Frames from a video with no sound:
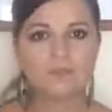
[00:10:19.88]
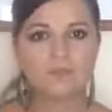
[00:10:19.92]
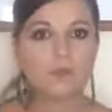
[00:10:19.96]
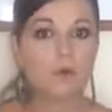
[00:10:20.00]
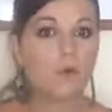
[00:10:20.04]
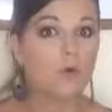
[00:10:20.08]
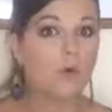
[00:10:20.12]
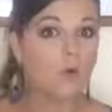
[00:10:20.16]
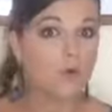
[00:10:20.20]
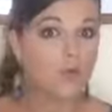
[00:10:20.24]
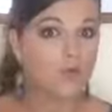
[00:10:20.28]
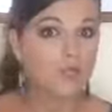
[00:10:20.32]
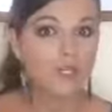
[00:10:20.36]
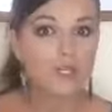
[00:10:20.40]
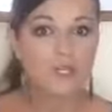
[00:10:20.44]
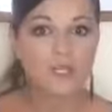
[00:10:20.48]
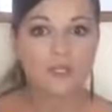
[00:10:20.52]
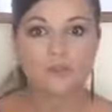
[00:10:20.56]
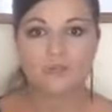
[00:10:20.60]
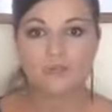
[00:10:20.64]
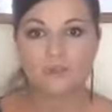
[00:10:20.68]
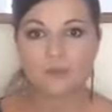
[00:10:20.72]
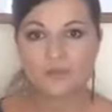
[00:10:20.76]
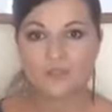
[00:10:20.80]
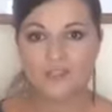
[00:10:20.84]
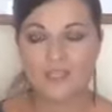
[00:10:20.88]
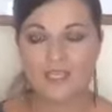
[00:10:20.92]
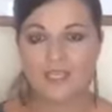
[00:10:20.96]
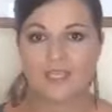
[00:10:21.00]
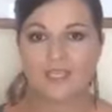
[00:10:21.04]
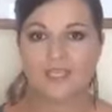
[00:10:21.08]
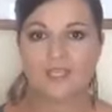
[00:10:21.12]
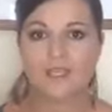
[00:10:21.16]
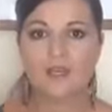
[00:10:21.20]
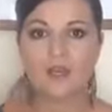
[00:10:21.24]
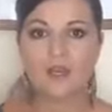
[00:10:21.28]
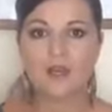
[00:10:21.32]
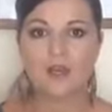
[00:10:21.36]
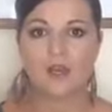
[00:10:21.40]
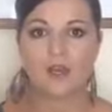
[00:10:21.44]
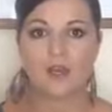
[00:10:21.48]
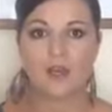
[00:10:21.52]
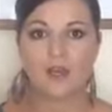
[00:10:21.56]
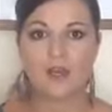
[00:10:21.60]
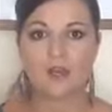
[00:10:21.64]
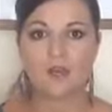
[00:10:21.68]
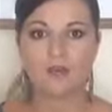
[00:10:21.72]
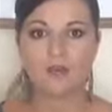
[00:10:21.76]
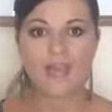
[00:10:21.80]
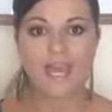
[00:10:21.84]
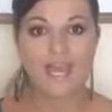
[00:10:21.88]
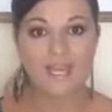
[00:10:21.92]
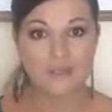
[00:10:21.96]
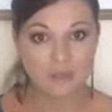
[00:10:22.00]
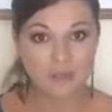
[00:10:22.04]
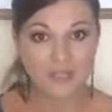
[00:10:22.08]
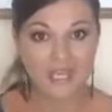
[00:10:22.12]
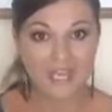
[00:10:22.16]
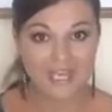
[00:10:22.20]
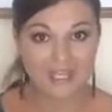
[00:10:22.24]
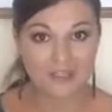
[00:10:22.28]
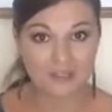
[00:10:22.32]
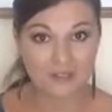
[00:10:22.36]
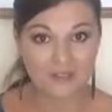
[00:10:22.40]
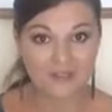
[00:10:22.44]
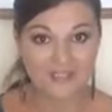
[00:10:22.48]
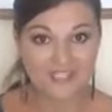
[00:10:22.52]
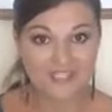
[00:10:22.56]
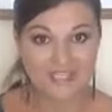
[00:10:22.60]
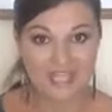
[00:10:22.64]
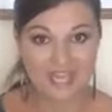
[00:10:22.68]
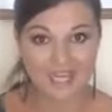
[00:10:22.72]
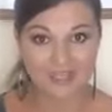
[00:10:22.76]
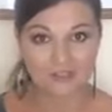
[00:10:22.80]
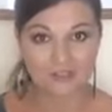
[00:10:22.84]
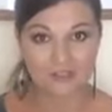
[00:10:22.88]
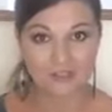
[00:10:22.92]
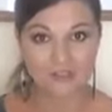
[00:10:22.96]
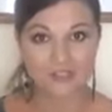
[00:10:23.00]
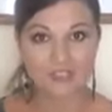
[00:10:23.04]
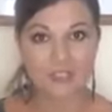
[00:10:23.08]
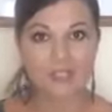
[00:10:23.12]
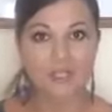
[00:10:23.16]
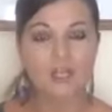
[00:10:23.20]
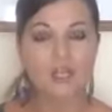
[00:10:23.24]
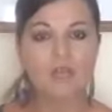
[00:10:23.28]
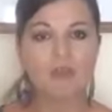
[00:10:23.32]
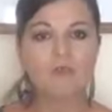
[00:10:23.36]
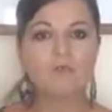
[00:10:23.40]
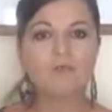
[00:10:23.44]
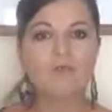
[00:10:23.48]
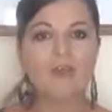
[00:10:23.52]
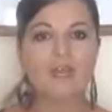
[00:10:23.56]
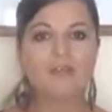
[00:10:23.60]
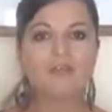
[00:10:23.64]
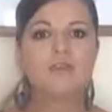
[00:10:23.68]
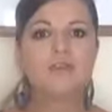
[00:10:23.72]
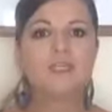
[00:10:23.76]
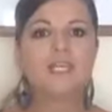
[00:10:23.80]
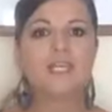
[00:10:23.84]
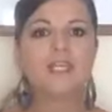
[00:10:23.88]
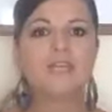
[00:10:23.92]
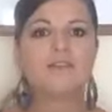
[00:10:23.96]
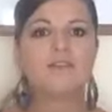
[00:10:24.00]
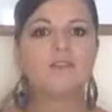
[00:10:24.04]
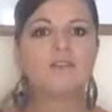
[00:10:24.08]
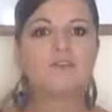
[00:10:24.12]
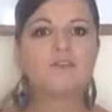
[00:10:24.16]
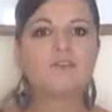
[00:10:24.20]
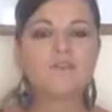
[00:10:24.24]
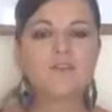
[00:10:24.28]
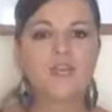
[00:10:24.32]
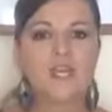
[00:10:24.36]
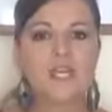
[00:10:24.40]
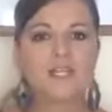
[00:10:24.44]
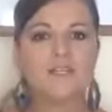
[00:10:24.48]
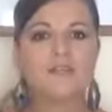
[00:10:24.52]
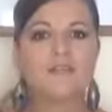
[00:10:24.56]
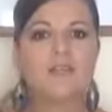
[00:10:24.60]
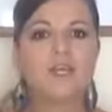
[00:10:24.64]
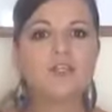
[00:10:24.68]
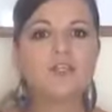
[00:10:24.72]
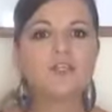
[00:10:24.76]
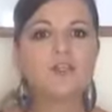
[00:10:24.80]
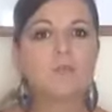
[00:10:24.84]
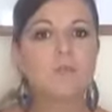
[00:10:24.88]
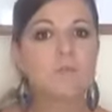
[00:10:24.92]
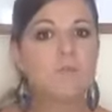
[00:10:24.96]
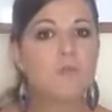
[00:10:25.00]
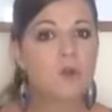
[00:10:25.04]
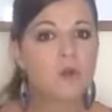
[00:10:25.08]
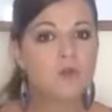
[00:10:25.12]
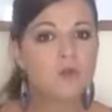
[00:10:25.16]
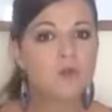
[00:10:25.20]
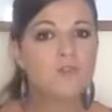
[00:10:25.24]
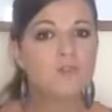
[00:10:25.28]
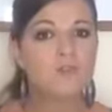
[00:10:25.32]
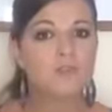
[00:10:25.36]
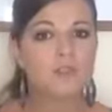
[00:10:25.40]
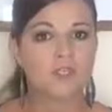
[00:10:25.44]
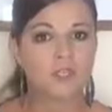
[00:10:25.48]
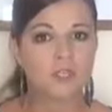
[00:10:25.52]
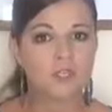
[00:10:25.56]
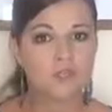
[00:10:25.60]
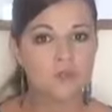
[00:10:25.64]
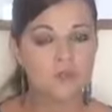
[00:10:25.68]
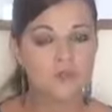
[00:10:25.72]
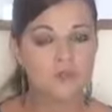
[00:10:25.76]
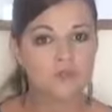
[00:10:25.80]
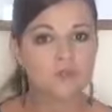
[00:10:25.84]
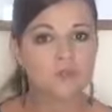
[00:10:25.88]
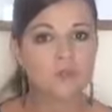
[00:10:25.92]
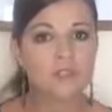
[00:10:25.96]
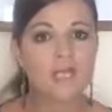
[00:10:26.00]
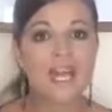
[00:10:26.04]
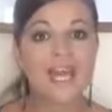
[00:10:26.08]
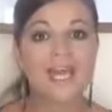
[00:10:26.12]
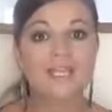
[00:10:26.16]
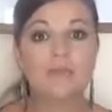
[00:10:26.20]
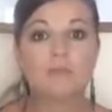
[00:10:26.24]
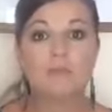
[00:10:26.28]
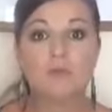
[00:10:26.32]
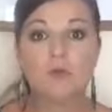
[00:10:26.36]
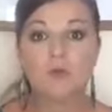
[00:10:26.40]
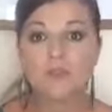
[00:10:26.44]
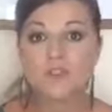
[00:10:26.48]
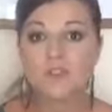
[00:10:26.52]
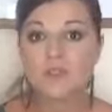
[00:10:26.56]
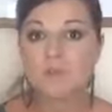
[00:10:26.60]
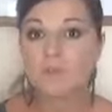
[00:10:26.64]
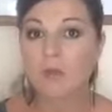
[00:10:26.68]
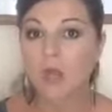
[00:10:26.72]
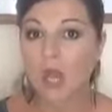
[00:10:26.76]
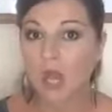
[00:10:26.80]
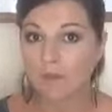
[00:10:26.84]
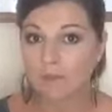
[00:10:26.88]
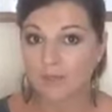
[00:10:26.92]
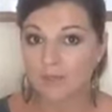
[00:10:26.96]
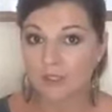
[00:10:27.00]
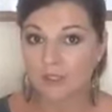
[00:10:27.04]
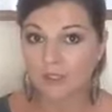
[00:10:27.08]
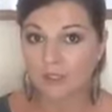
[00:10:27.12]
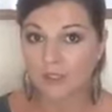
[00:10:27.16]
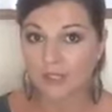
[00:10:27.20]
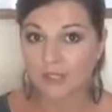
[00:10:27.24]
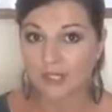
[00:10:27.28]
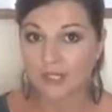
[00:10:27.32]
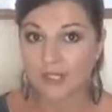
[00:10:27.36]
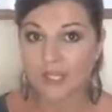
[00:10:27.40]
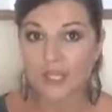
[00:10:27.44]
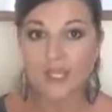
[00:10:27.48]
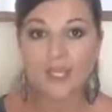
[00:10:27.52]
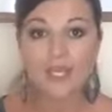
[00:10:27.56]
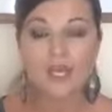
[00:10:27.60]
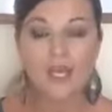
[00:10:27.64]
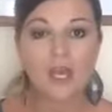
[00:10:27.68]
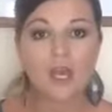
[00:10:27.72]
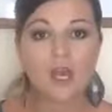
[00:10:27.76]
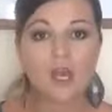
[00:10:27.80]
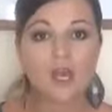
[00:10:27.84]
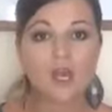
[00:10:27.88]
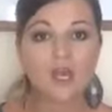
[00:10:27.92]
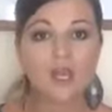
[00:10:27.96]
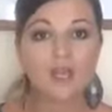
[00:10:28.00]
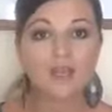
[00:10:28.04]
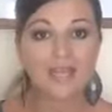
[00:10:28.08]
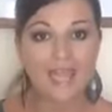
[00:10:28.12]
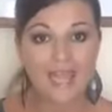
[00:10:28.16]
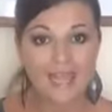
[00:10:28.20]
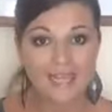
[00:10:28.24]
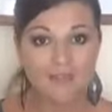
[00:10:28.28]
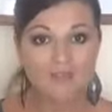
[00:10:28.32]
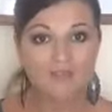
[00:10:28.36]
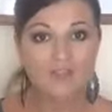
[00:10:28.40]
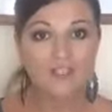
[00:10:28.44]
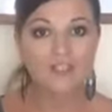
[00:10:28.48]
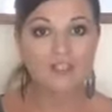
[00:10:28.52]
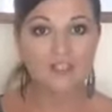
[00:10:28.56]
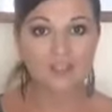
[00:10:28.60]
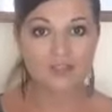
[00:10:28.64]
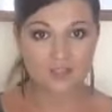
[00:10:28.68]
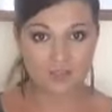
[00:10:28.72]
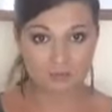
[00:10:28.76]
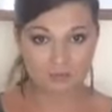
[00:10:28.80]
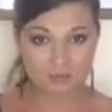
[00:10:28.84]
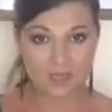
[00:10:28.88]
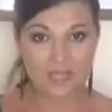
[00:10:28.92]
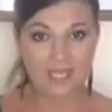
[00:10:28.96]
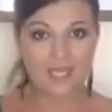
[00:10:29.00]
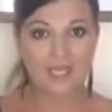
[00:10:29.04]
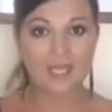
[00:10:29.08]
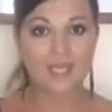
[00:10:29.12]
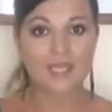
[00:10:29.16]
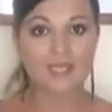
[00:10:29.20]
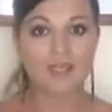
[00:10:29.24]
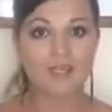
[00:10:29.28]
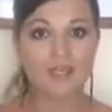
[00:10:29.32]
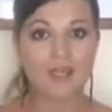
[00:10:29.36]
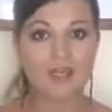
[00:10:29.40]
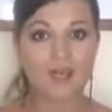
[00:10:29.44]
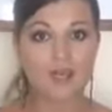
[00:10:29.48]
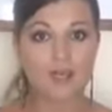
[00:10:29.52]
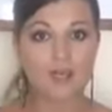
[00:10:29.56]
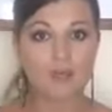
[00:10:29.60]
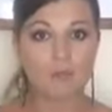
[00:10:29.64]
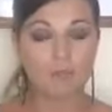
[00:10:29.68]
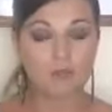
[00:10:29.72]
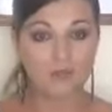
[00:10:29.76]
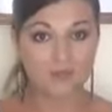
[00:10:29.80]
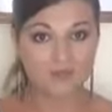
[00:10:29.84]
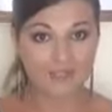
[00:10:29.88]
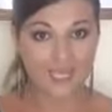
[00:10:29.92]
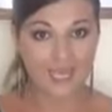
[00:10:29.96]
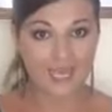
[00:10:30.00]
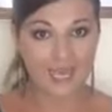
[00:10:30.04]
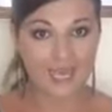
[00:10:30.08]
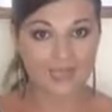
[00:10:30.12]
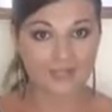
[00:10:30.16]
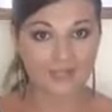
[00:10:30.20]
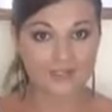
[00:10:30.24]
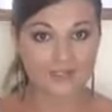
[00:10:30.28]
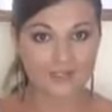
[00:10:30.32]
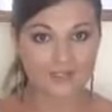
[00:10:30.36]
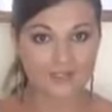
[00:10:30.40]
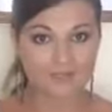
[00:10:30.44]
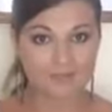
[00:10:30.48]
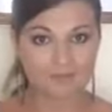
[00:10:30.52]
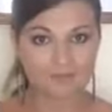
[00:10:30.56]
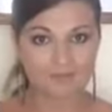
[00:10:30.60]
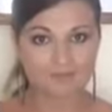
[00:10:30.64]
or to the education section, where you can find the most useful and most popular language speaking podcasts.